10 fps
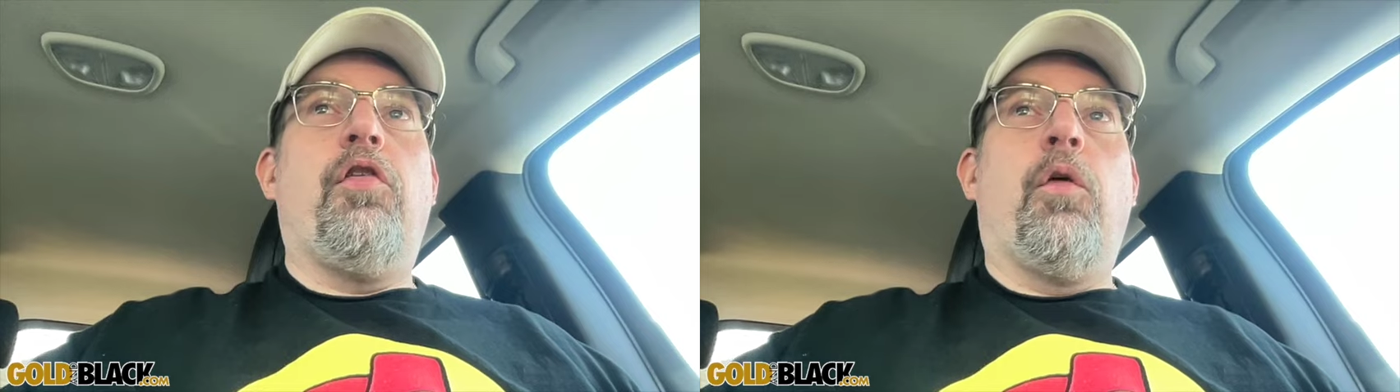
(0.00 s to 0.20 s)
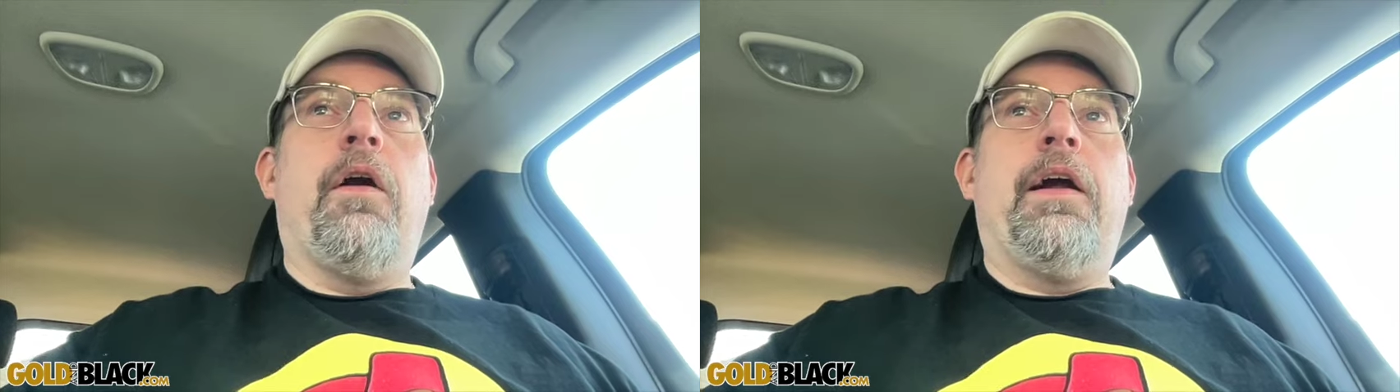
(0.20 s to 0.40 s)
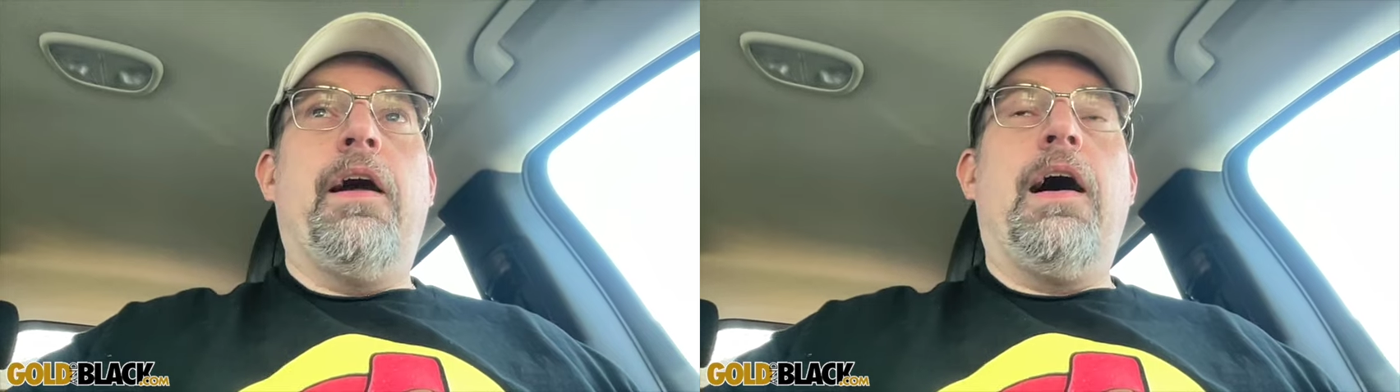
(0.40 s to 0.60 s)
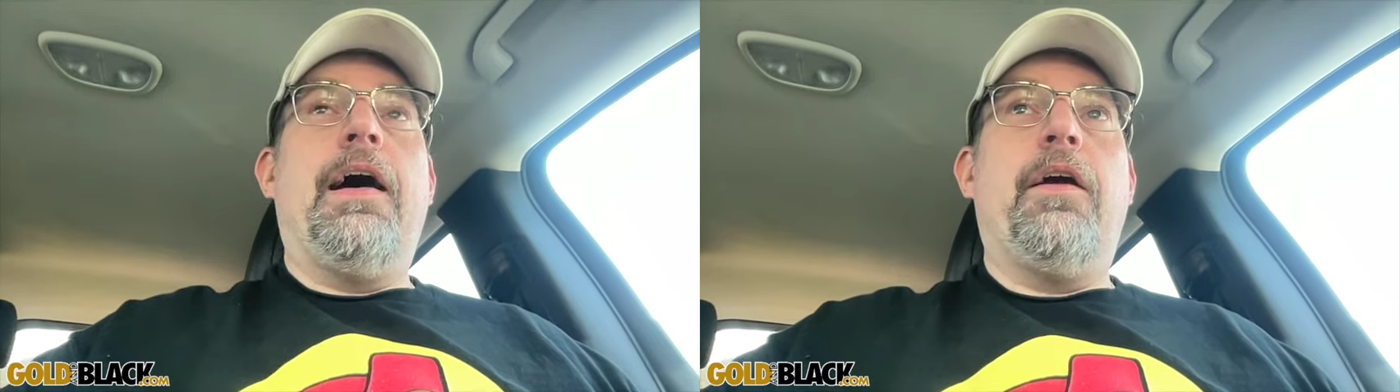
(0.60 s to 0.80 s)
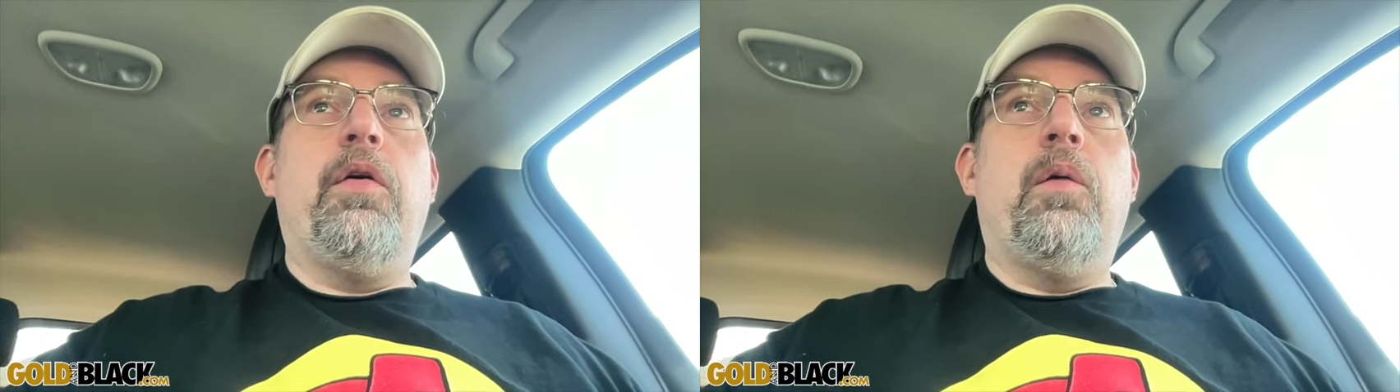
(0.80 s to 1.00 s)
sort of
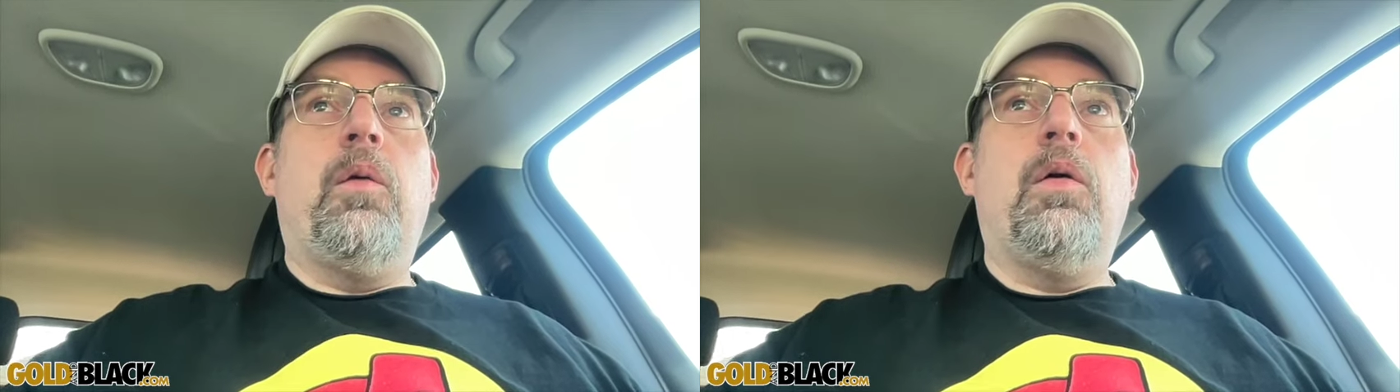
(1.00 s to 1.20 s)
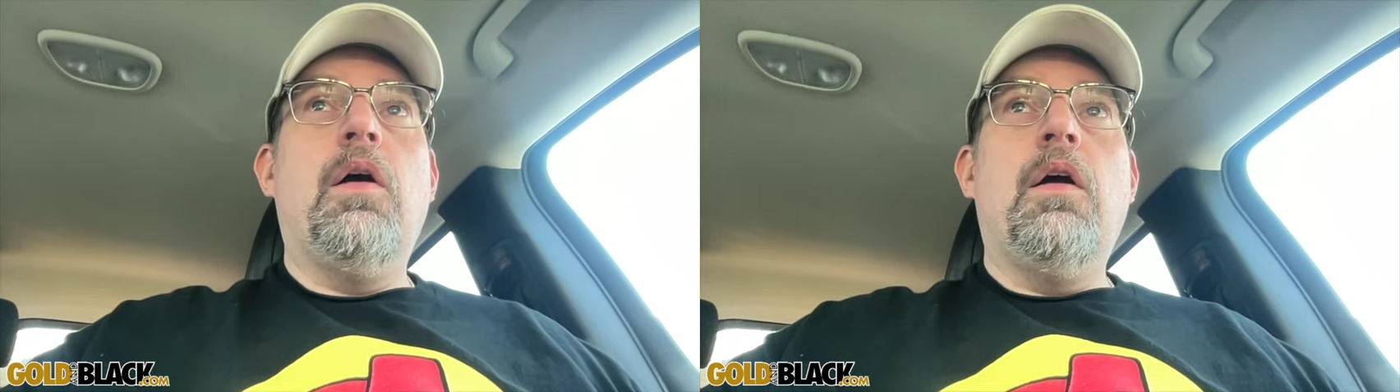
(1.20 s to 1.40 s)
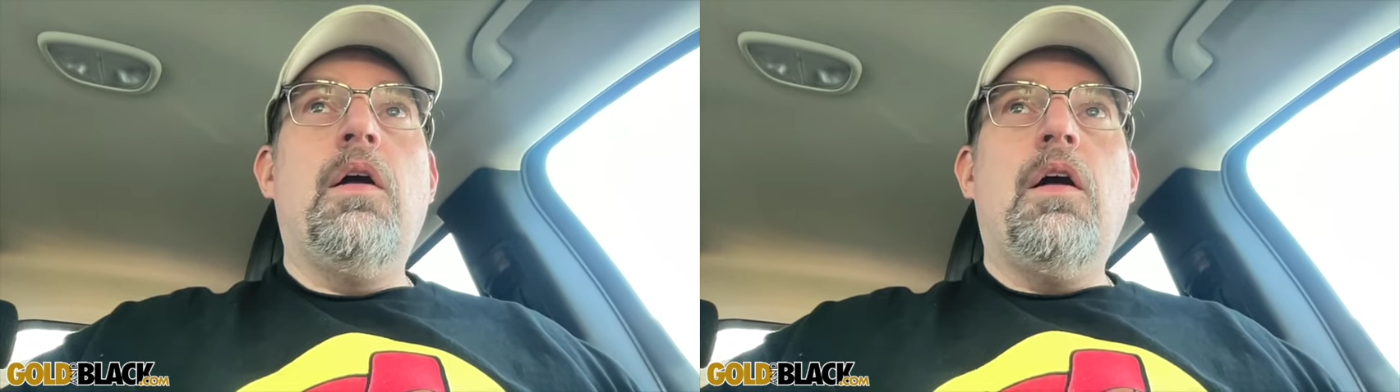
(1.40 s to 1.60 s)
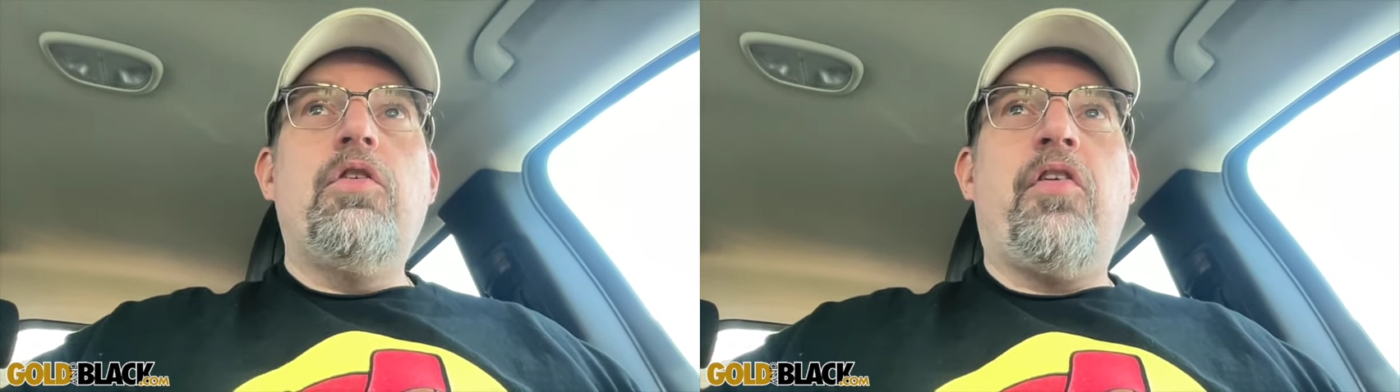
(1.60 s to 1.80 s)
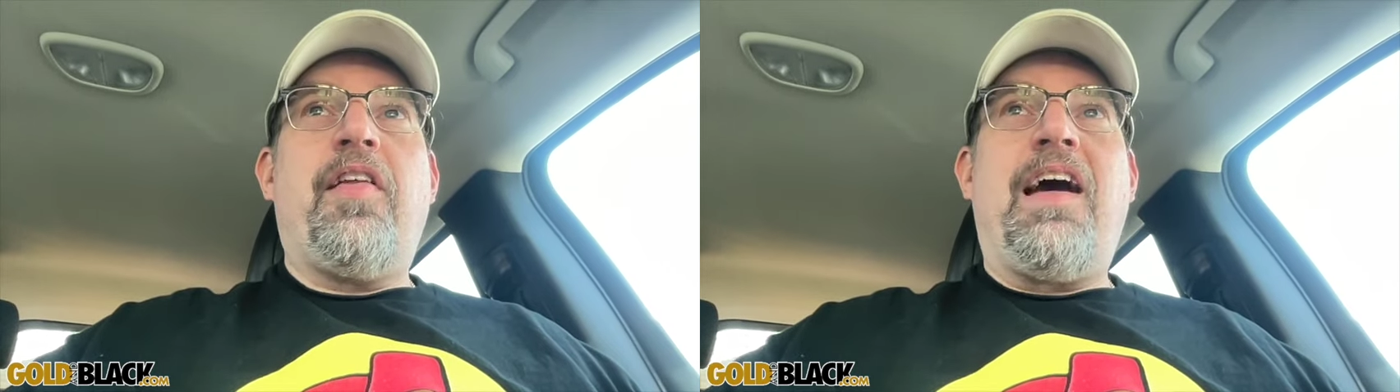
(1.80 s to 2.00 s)
guy who
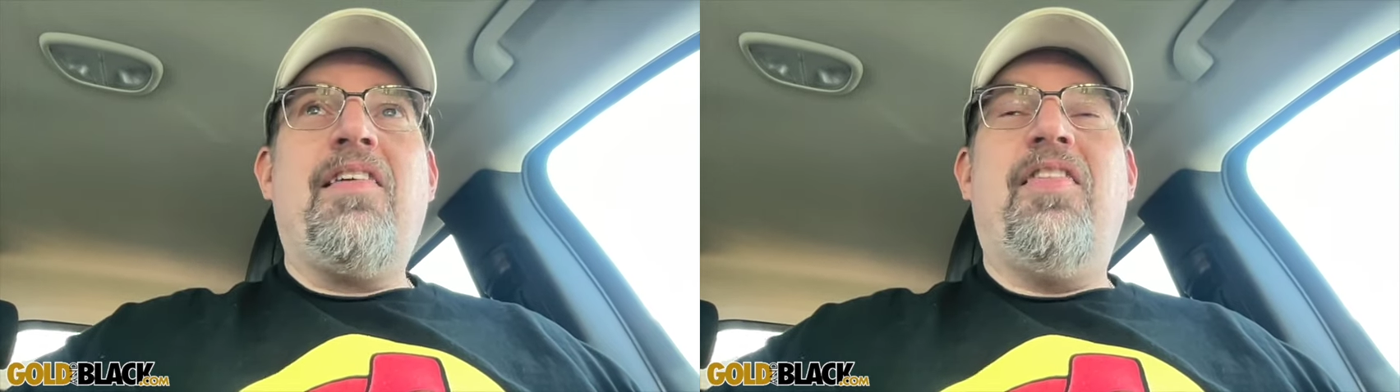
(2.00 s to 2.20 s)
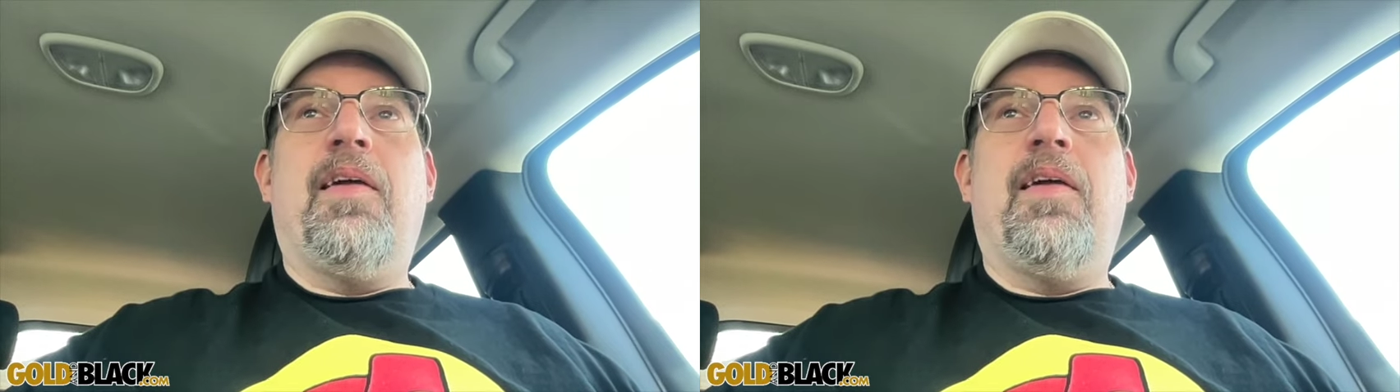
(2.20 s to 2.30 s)
just has